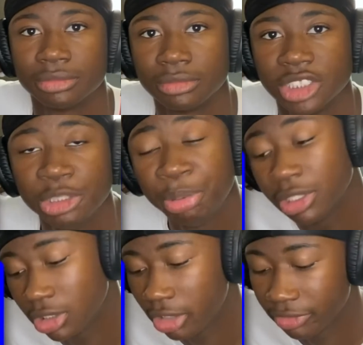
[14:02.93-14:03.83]
She put
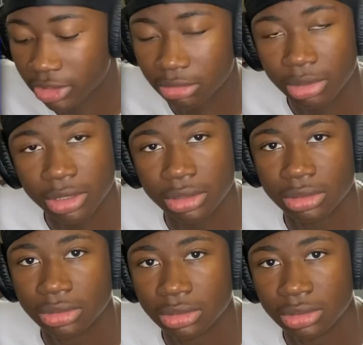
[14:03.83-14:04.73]
love in him, bro.
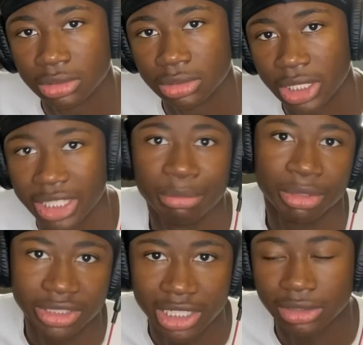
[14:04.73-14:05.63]
And he can
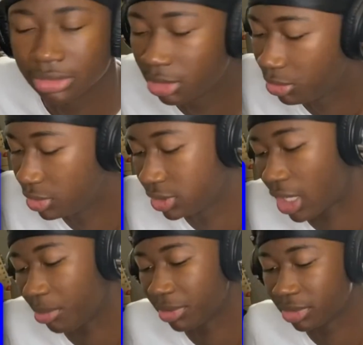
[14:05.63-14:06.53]
protect. Come on, stop it.